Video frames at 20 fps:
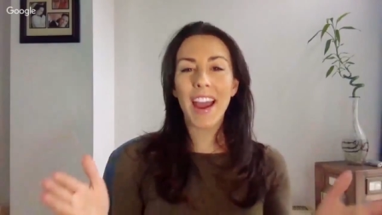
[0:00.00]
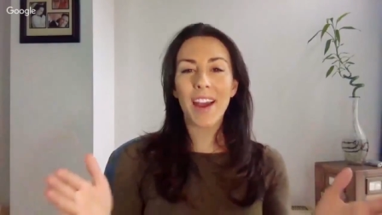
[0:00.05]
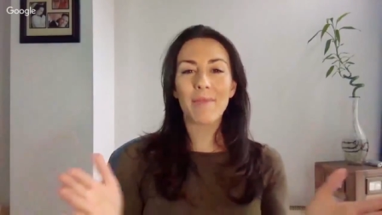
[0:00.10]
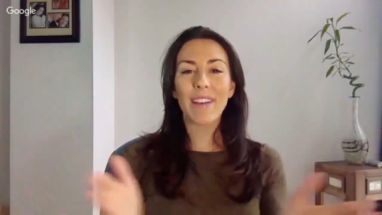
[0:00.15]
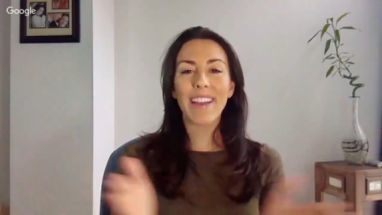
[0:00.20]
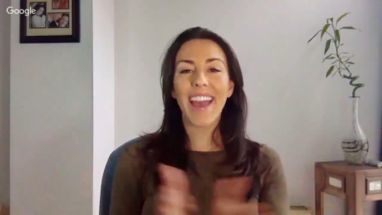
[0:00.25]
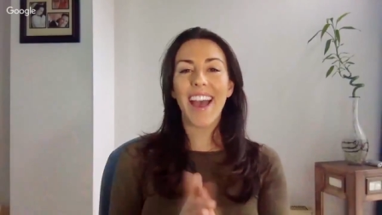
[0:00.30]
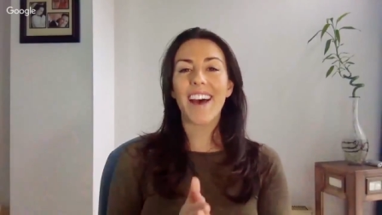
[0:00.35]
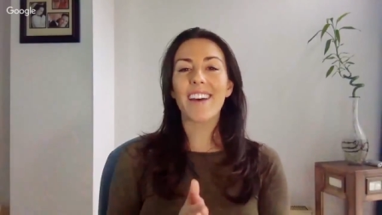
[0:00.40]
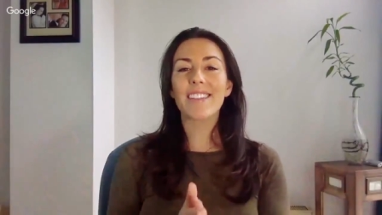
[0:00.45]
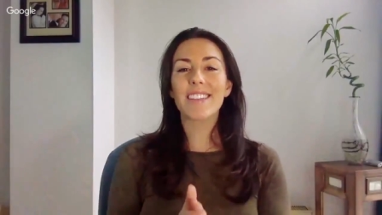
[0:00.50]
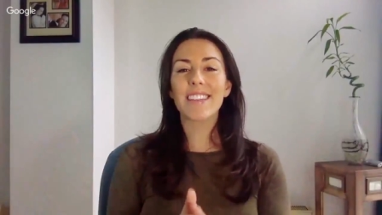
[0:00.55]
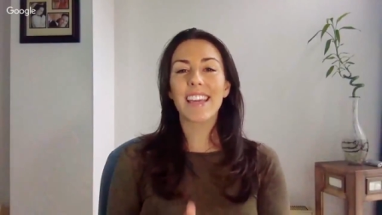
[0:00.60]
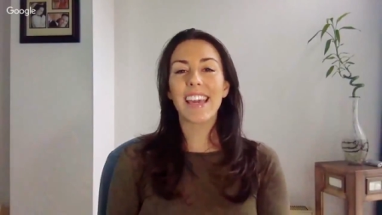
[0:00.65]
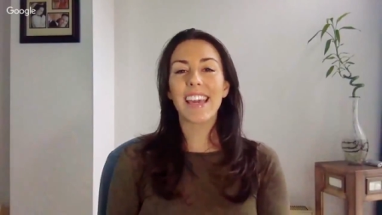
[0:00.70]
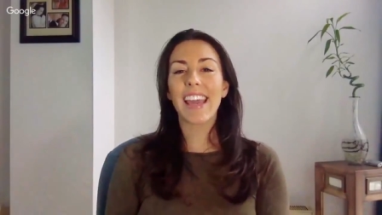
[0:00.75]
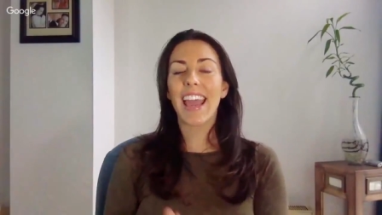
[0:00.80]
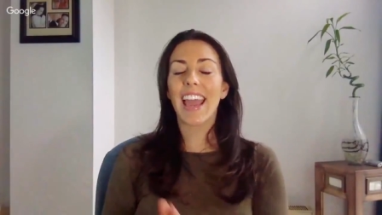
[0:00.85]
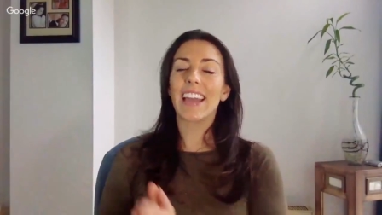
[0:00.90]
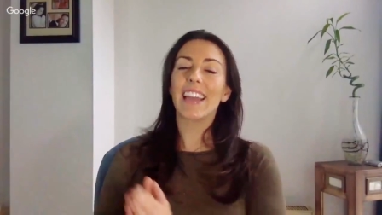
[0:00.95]
Tara
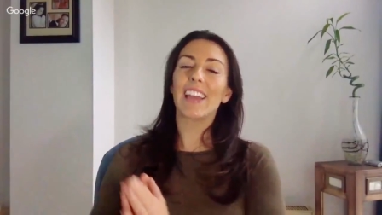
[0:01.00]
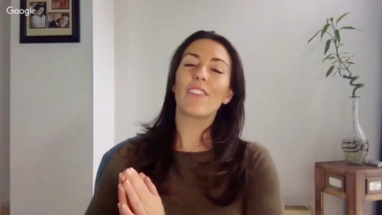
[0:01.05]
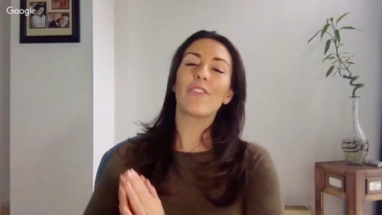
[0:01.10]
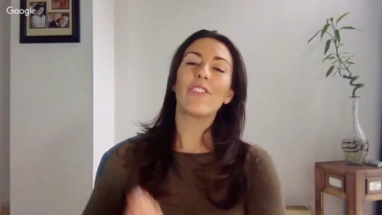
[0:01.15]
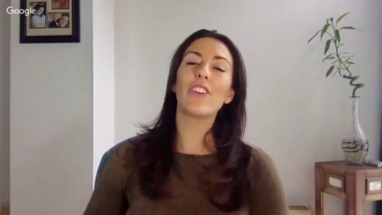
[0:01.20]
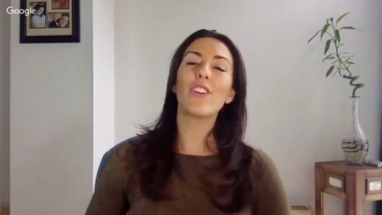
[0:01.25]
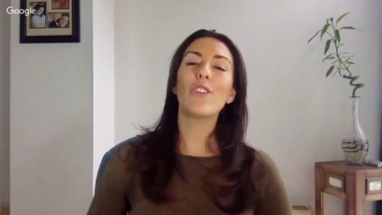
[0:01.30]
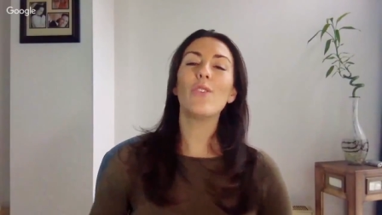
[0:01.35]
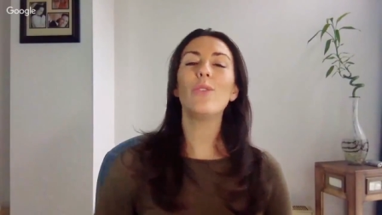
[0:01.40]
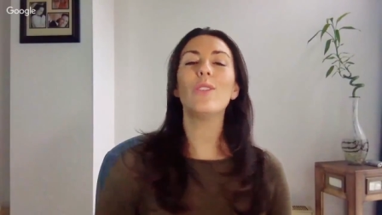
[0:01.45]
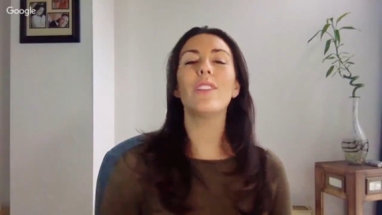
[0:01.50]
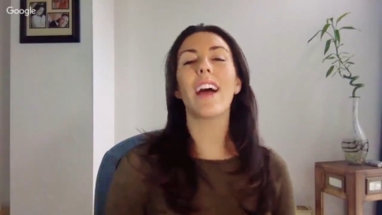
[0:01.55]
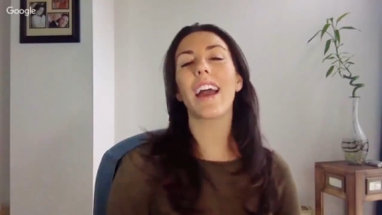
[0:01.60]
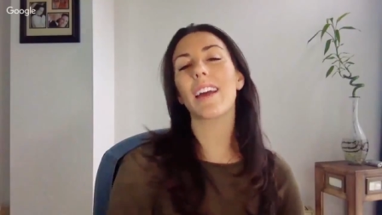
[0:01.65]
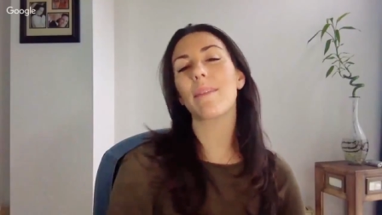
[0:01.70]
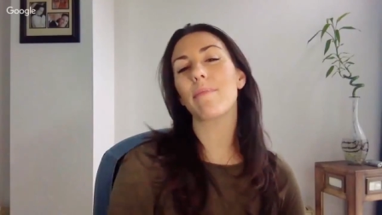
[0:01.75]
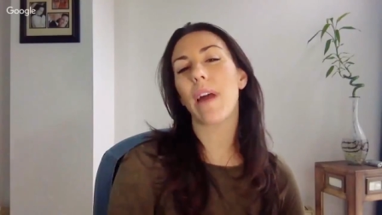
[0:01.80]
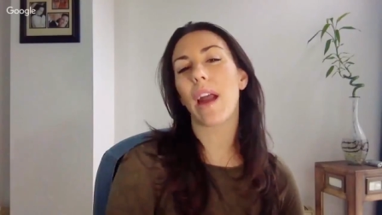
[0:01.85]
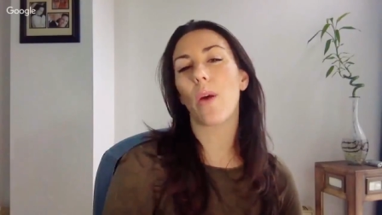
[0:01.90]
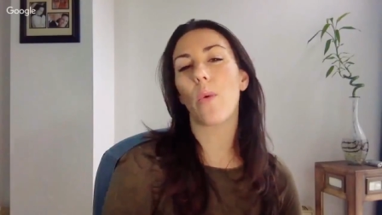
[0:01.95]
Magalski, and if you
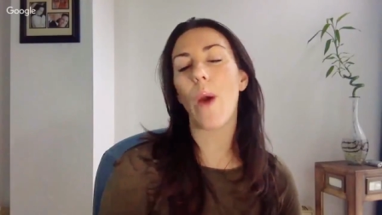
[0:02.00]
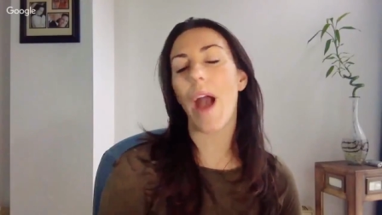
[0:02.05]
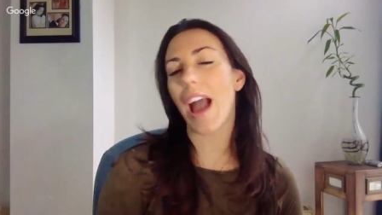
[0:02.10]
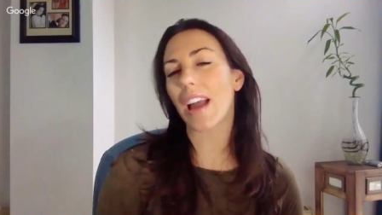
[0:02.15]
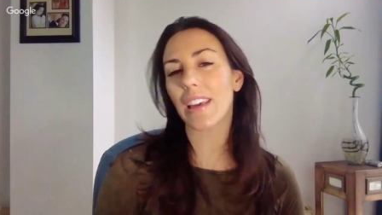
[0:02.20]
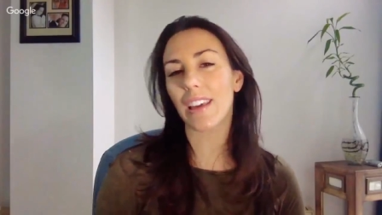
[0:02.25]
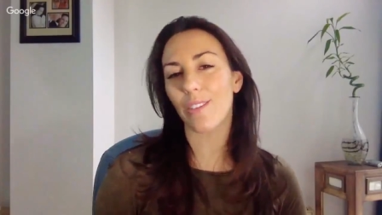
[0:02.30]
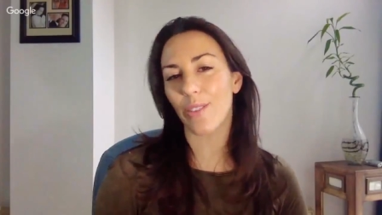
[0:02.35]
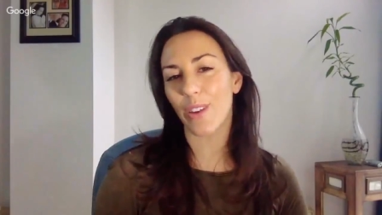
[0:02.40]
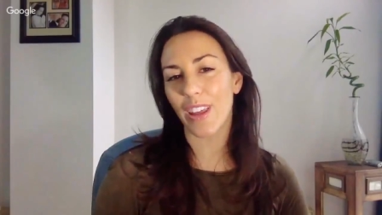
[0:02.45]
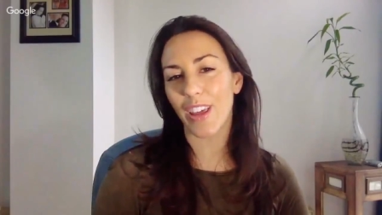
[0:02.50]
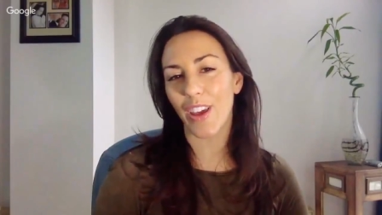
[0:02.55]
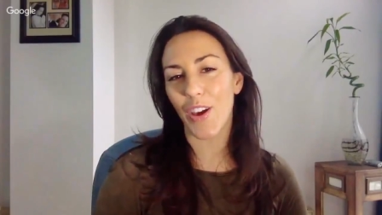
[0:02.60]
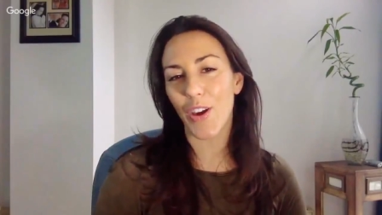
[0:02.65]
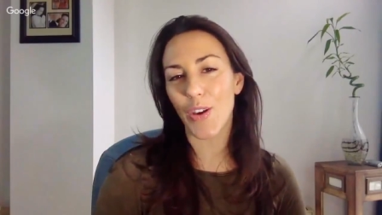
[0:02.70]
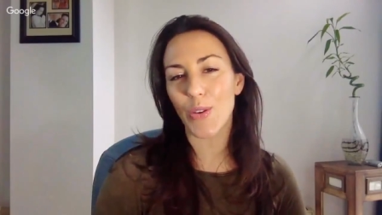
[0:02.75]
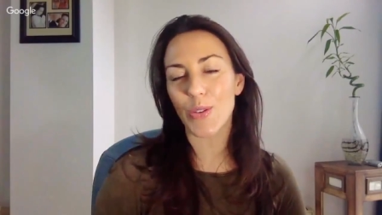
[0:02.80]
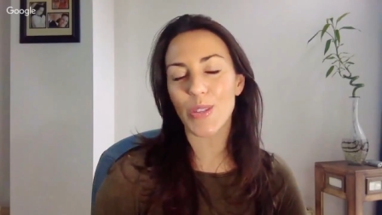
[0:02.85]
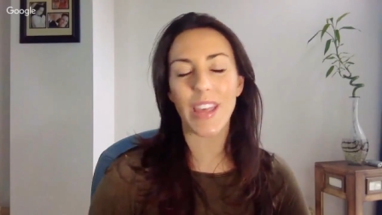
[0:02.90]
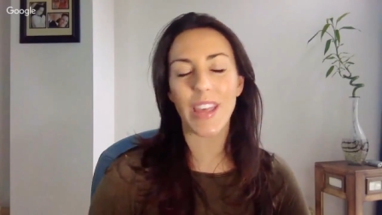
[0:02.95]
like my wacky
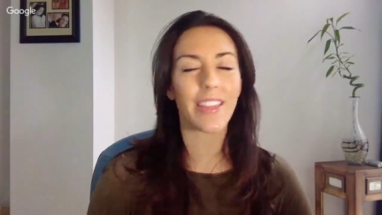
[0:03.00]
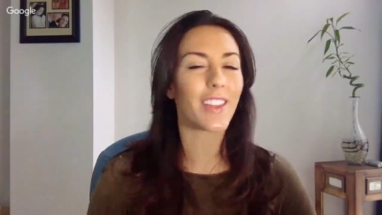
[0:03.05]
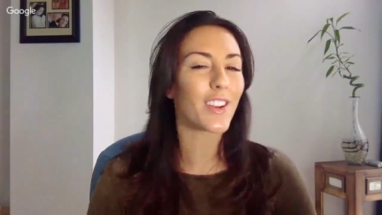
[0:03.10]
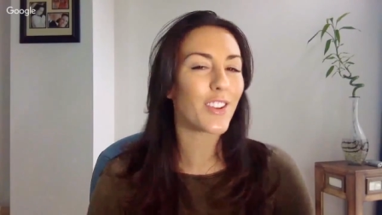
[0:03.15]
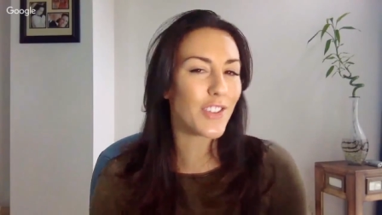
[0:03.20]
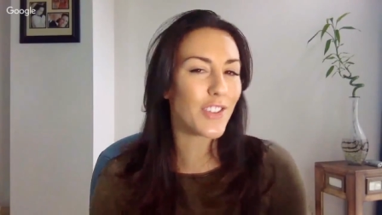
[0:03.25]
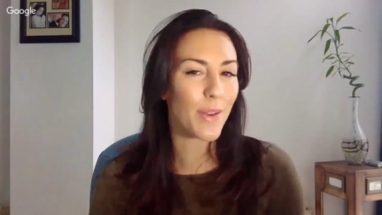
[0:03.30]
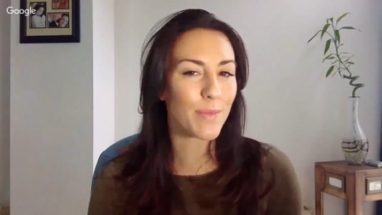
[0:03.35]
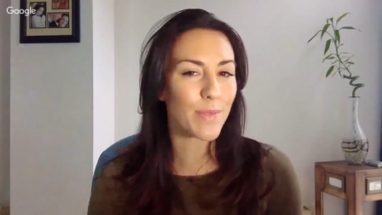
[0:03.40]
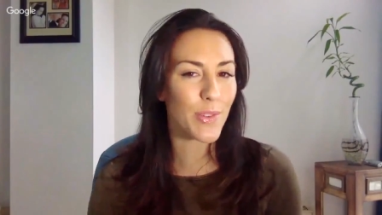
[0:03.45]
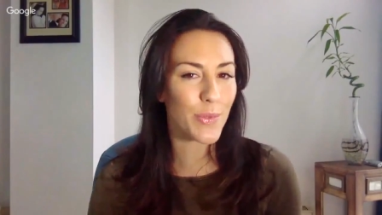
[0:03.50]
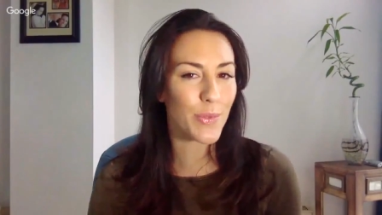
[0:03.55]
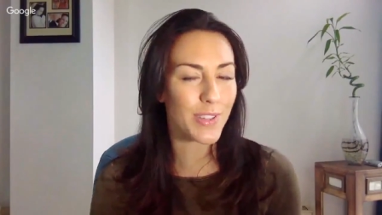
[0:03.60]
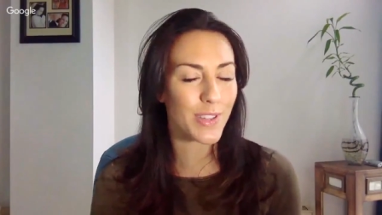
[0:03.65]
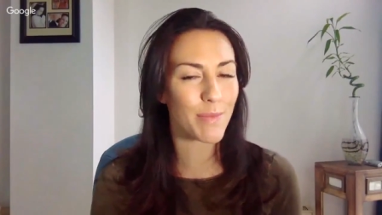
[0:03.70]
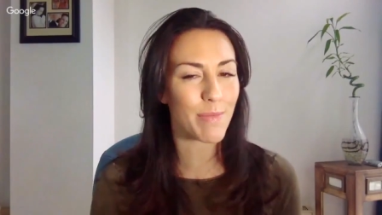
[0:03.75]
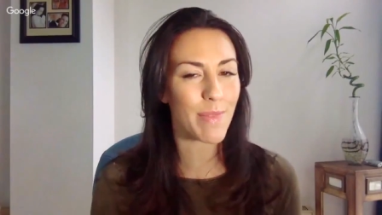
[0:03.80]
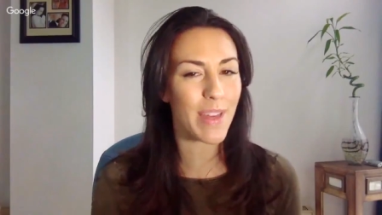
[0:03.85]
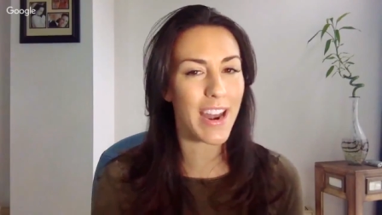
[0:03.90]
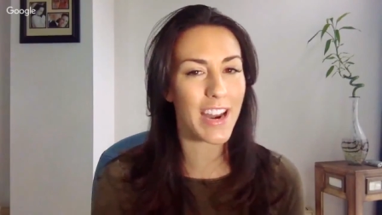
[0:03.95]
videos and little gems of
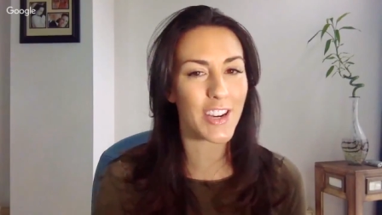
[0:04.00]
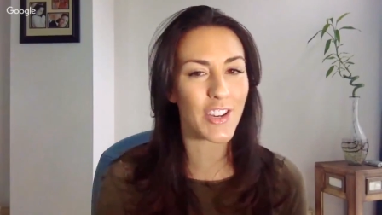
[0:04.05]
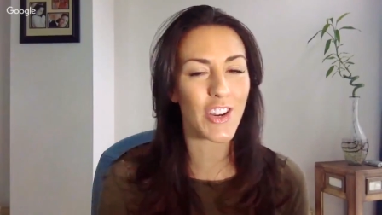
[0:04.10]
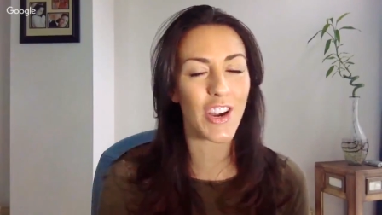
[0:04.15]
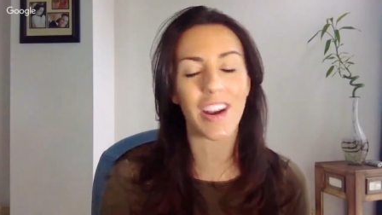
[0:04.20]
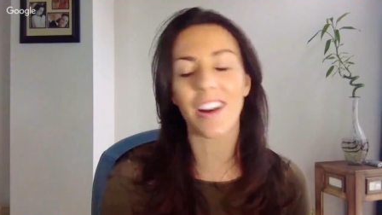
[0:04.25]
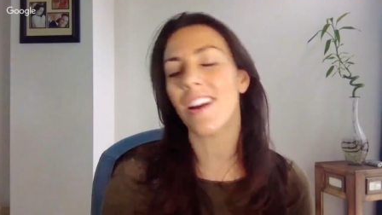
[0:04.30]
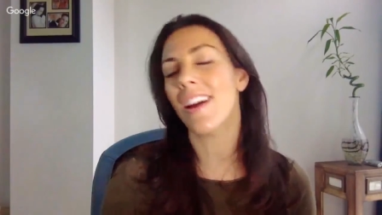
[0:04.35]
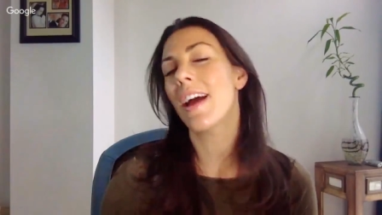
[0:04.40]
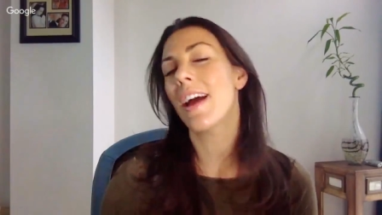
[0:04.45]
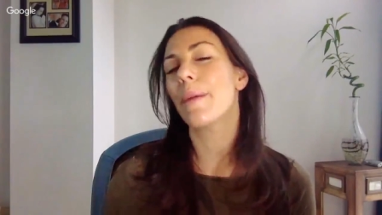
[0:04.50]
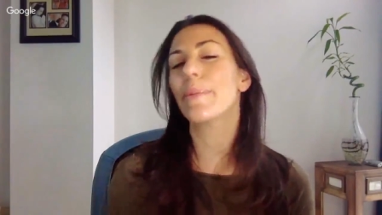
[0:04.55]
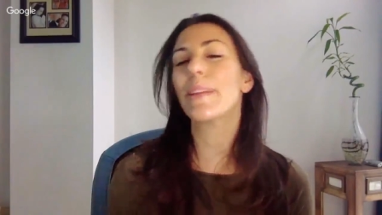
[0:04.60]
wisdom that I share,